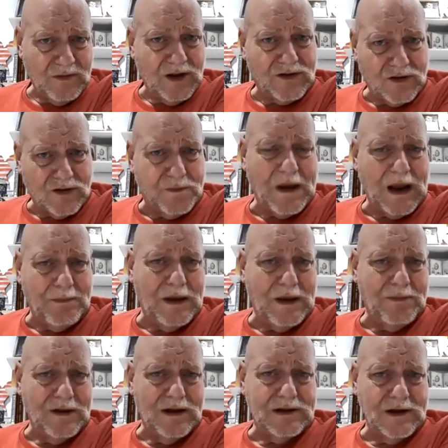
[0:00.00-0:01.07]
something, that there's bad
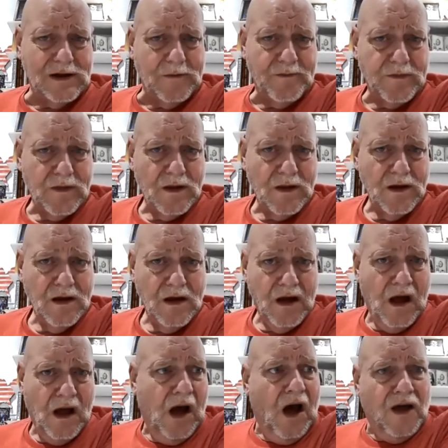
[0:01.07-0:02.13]
people out
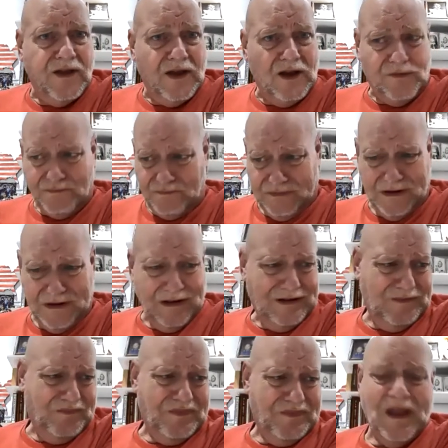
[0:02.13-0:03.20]
there?
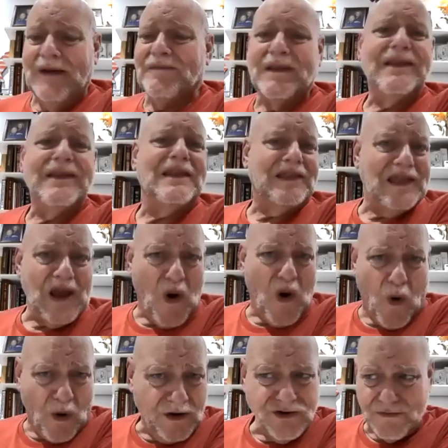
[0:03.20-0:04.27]
The
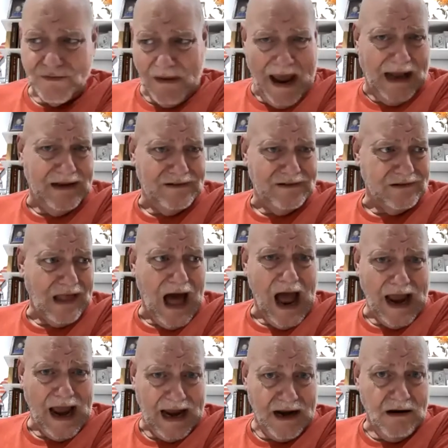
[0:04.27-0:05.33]
orange man is
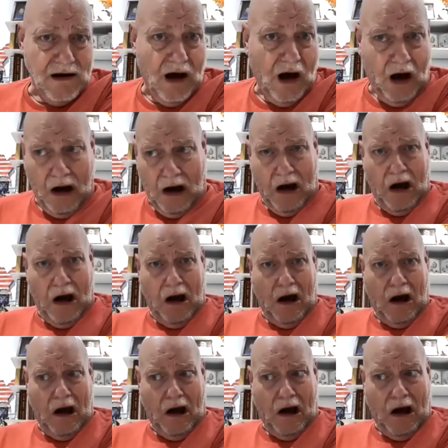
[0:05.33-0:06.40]
lying.
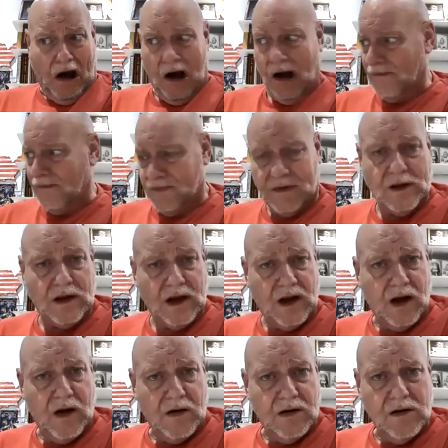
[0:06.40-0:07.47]
Ah! You
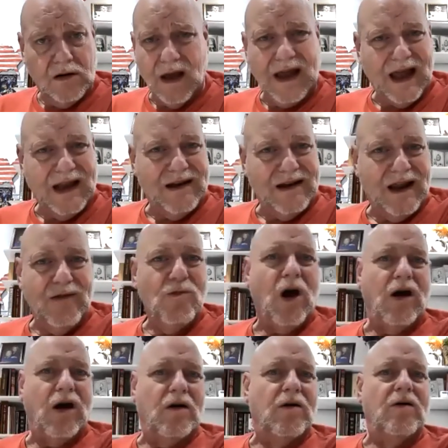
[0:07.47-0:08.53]
know, and
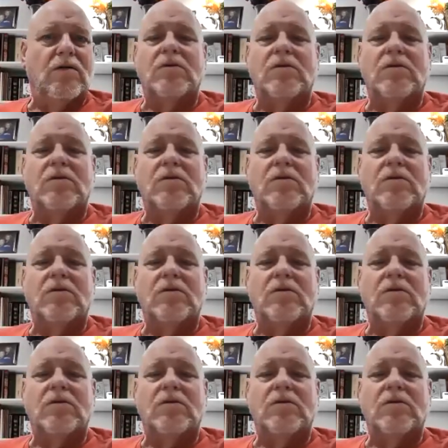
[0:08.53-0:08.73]
what?